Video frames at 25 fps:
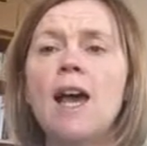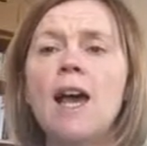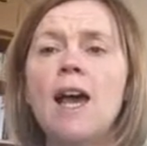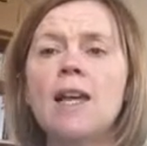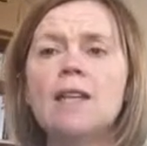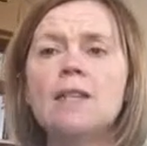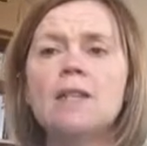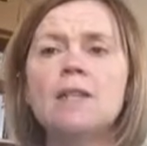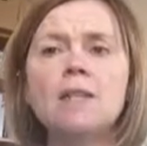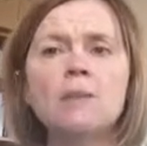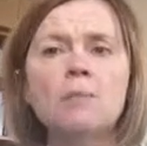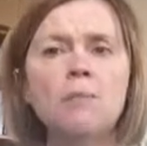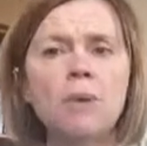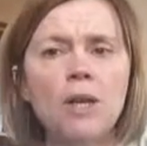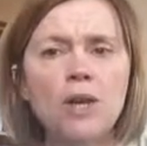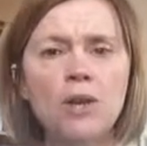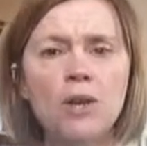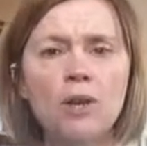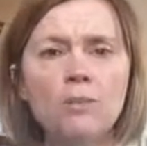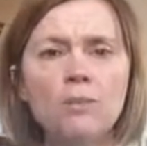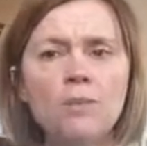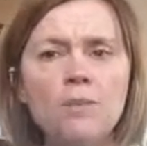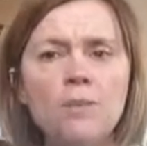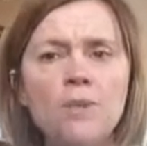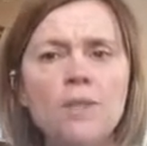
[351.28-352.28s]
and it
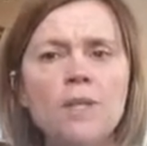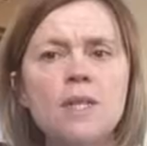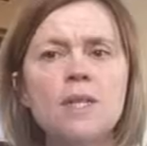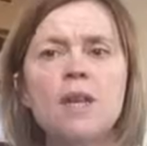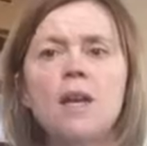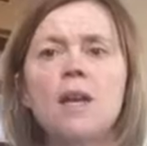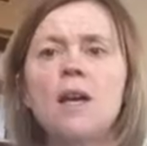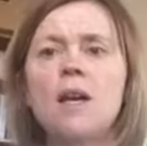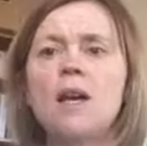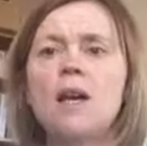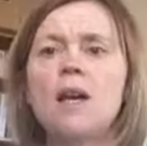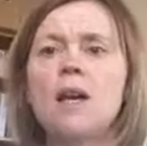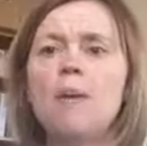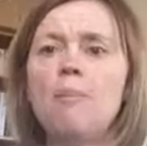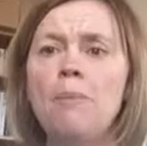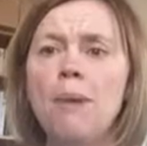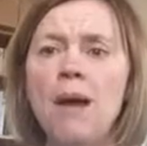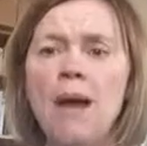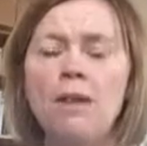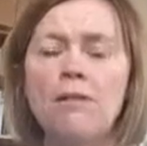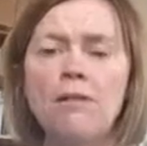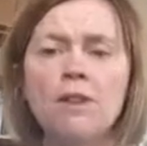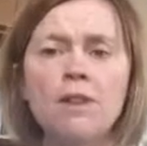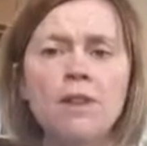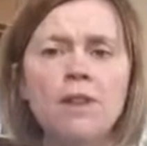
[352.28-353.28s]
becomes
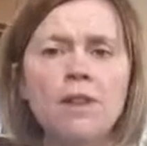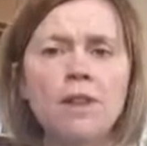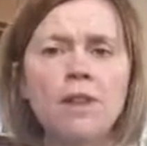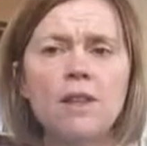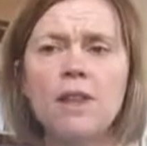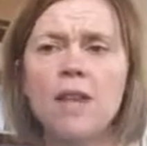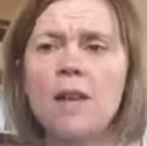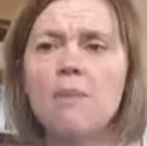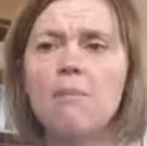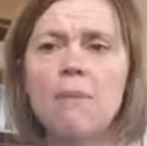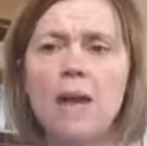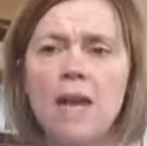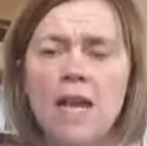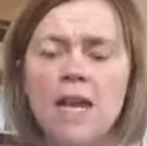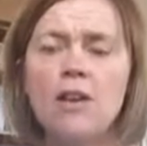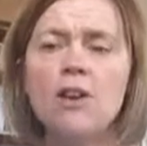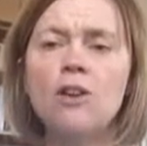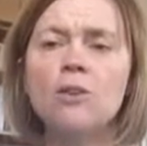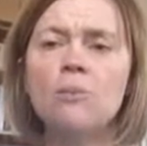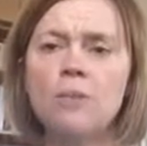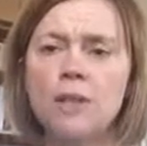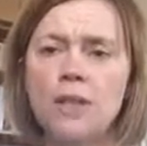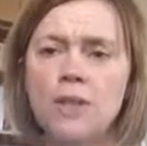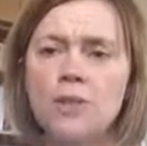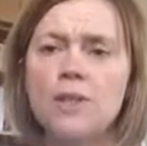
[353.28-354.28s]
apparent that they may
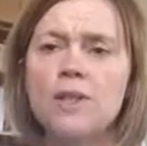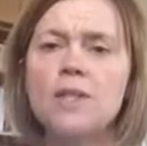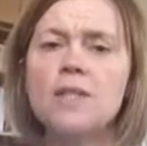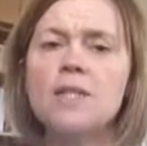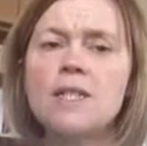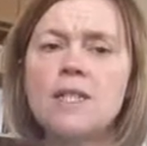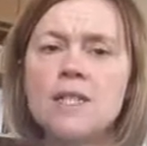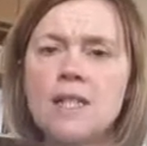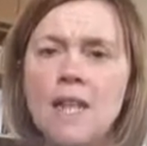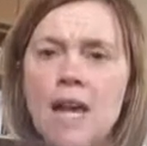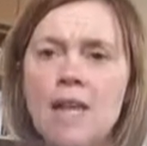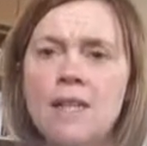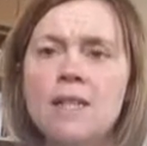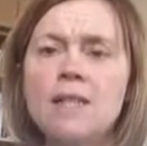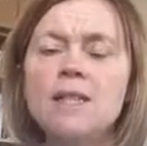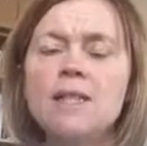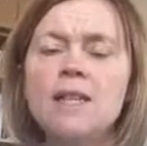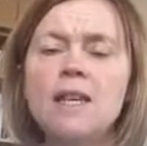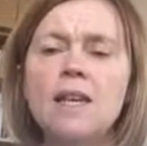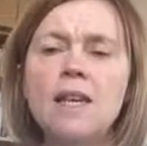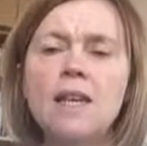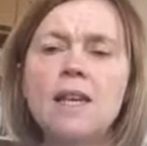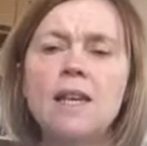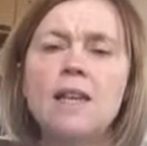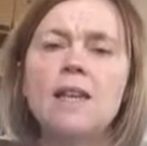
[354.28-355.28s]
not be
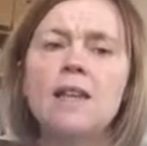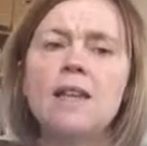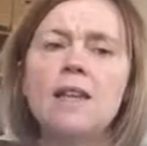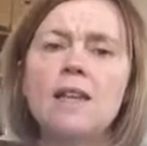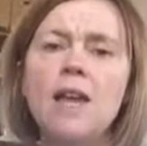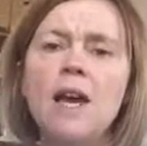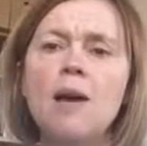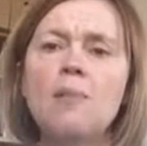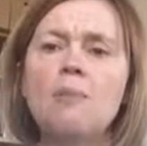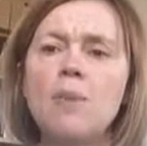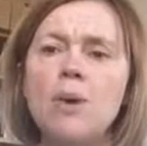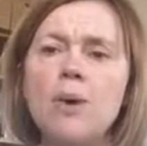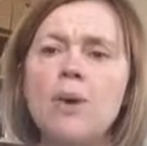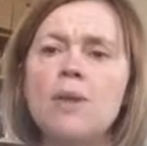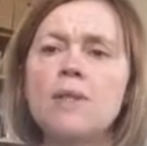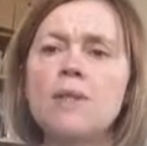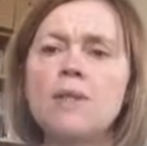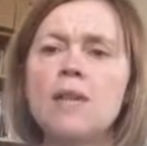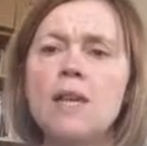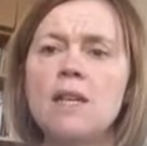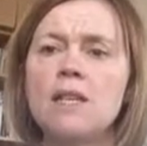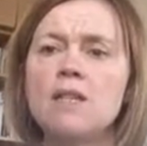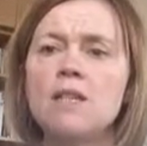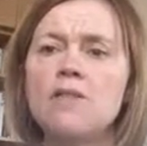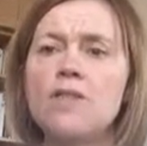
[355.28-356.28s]
understanding that
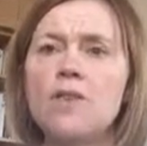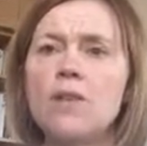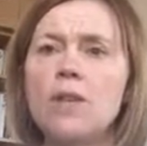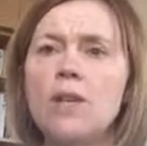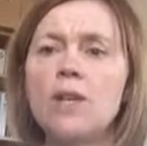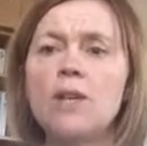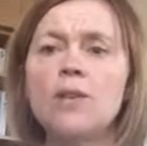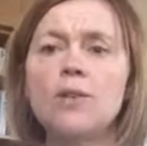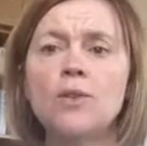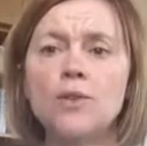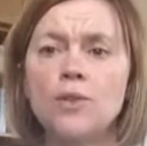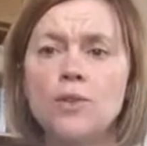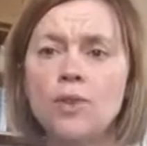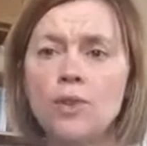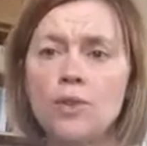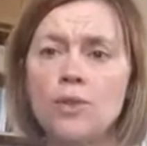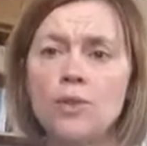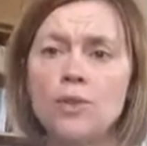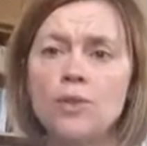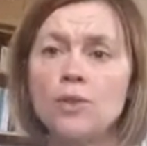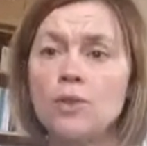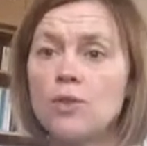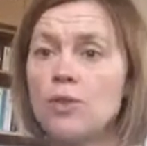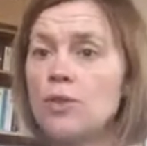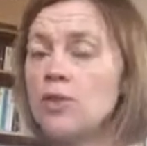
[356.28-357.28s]
process fully, or
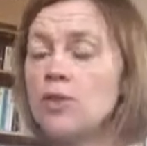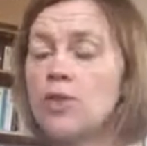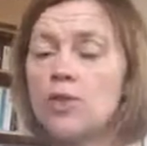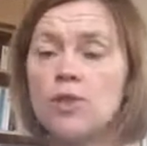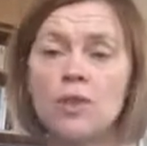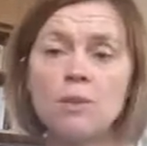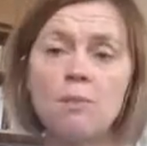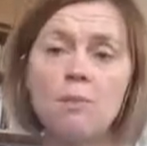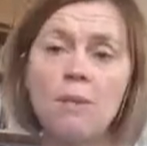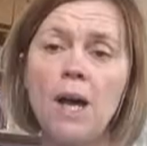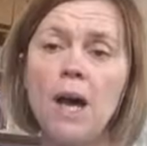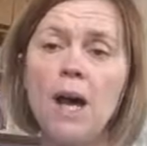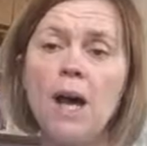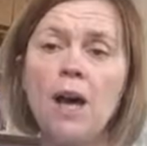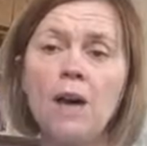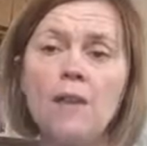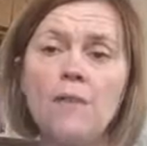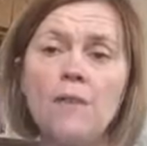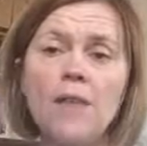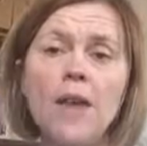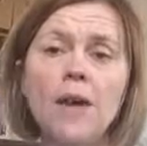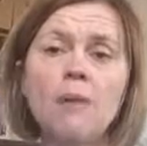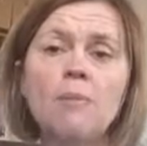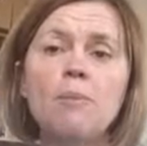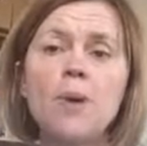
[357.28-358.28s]
just a part
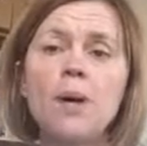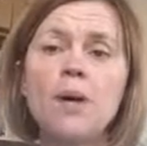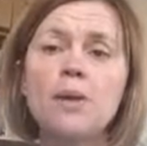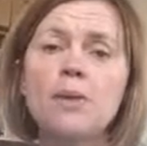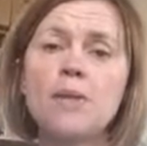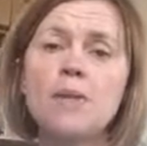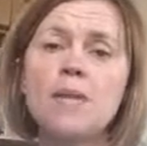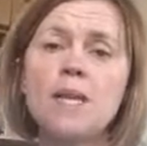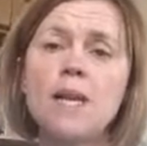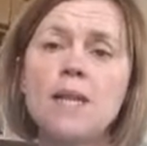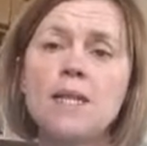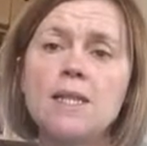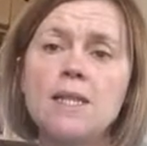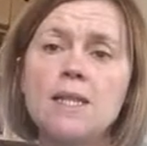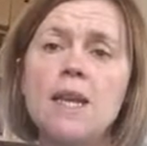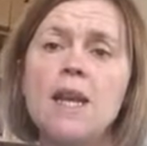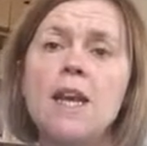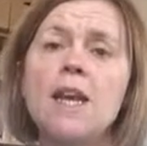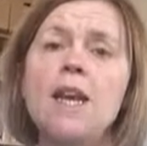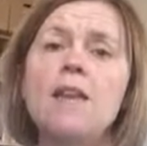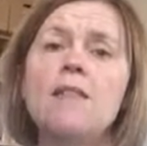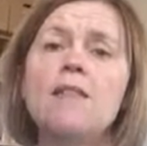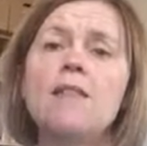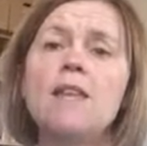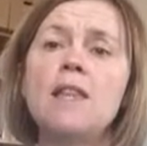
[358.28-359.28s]
of that process,
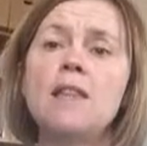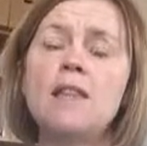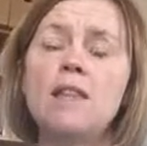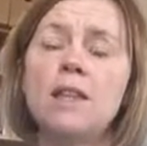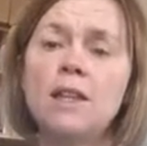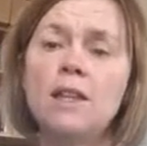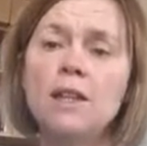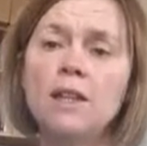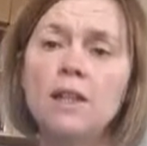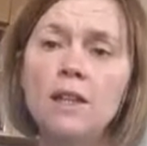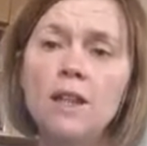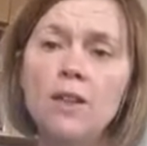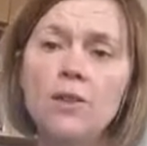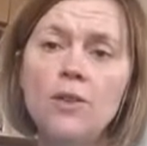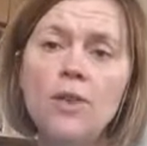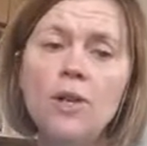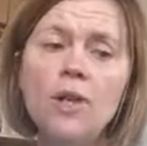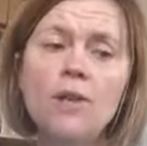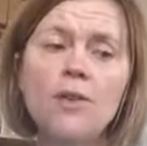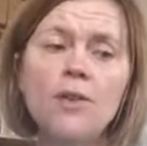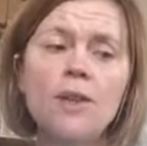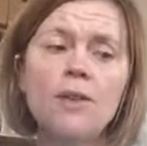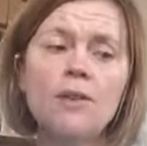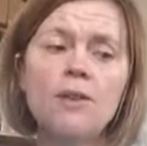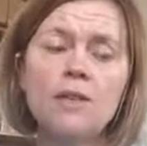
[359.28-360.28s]
then the local
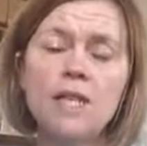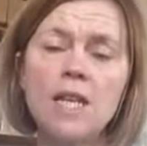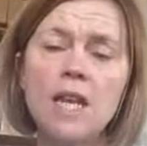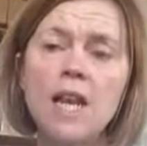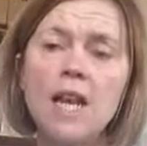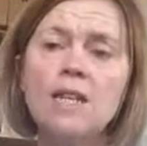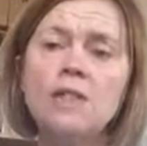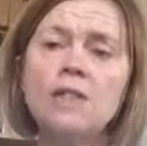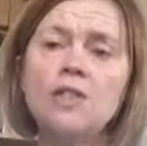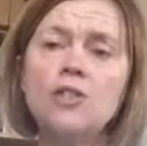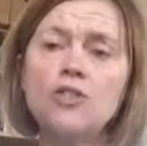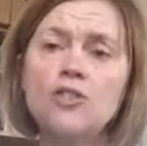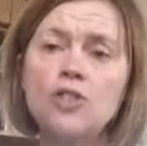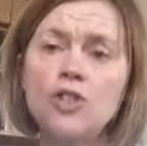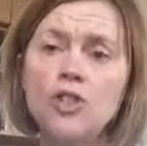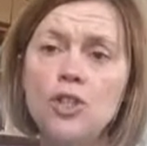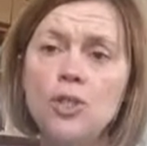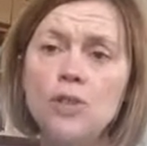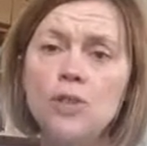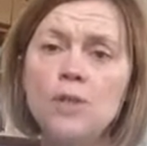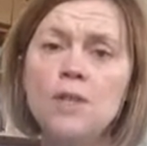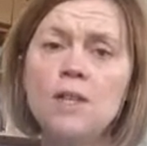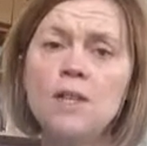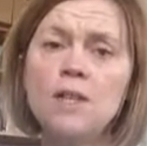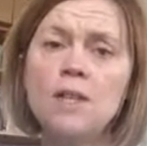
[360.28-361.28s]
authority has a
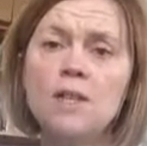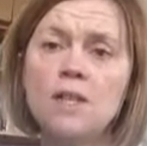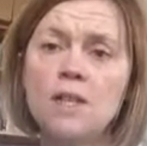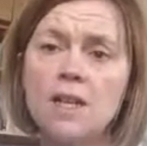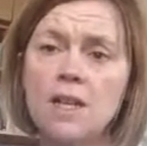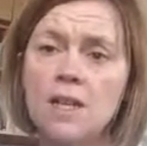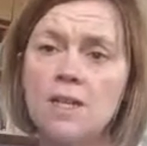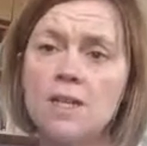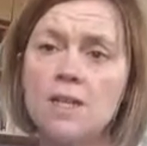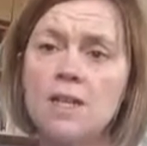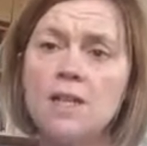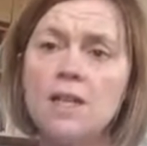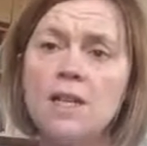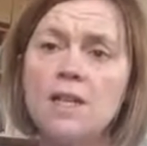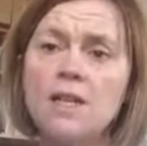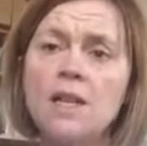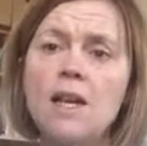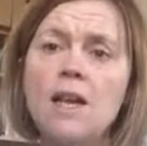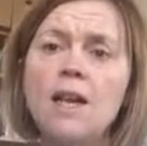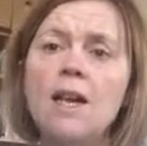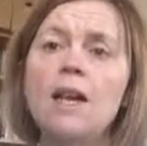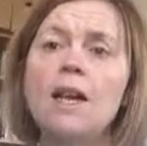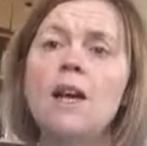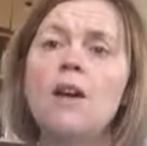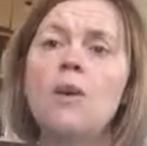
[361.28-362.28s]
duty to
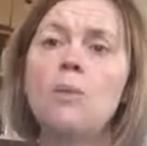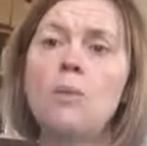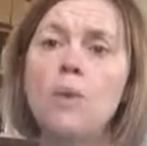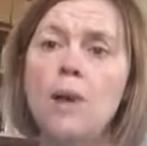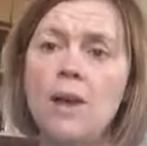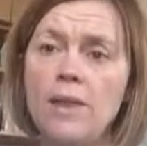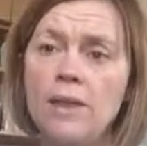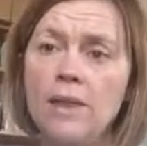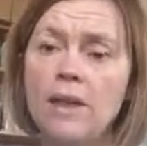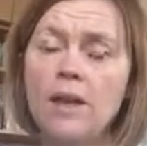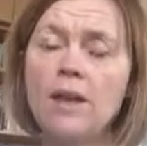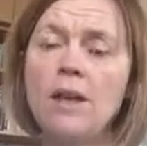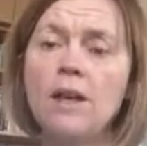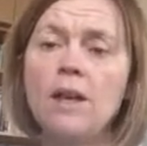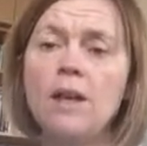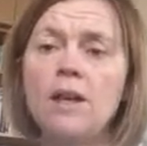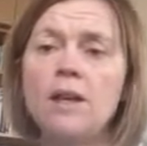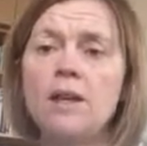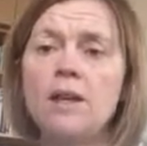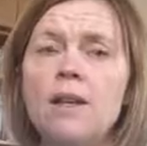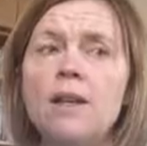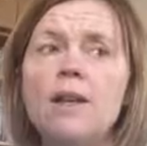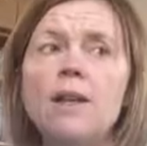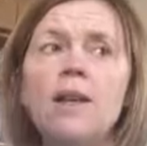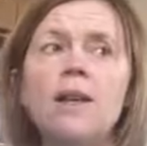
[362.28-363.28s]
consider whether
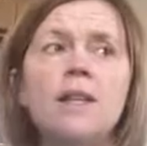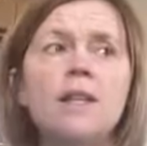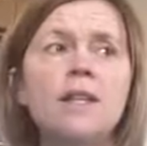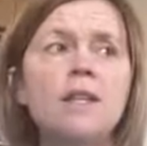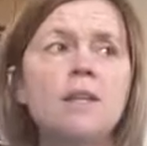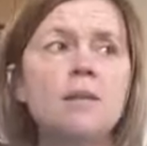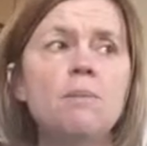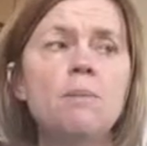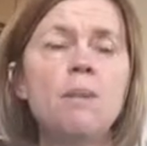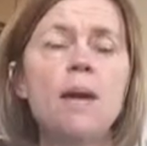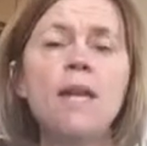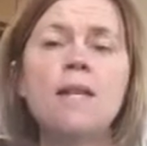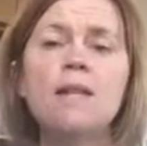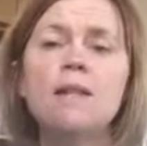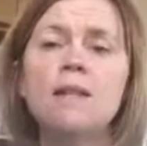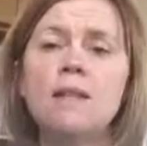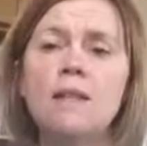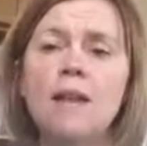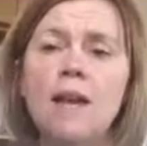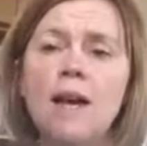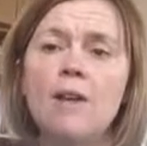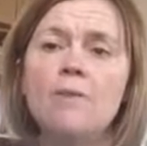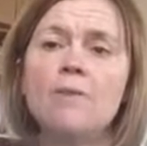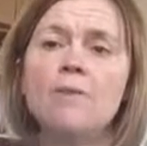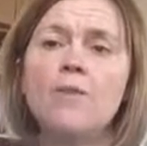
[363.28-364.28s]
an independent
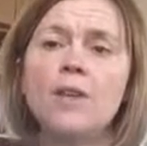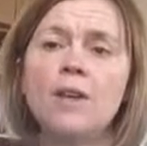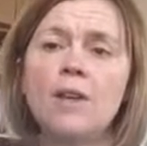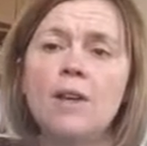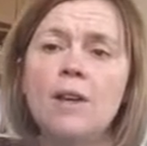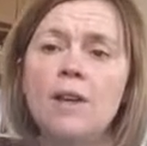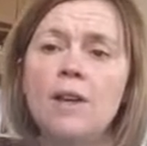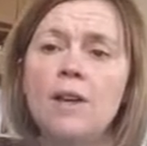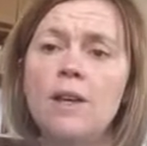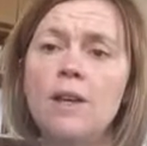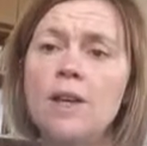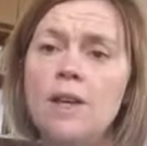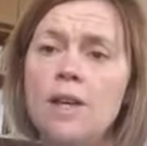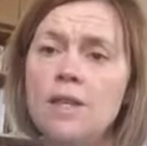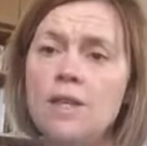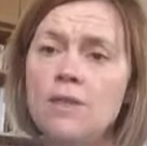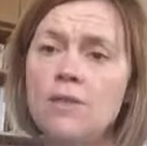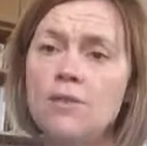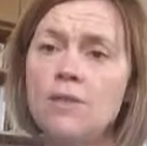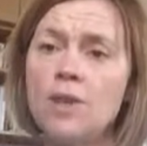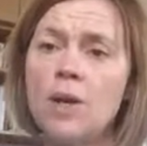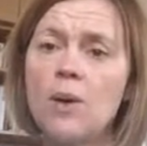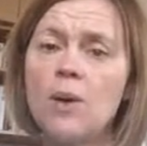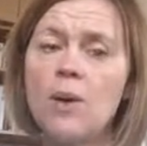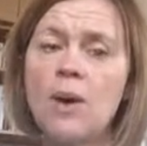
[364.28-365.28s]
advocate
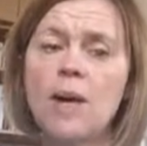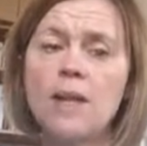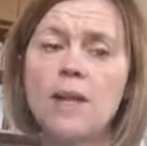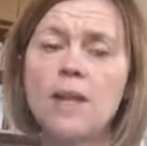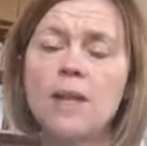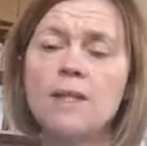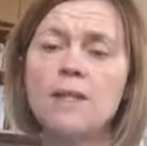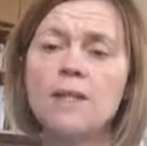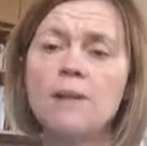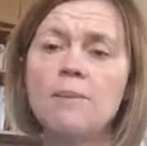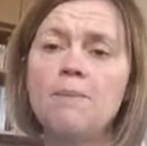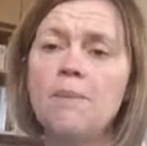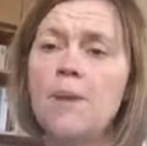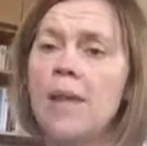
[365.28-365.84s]
is required.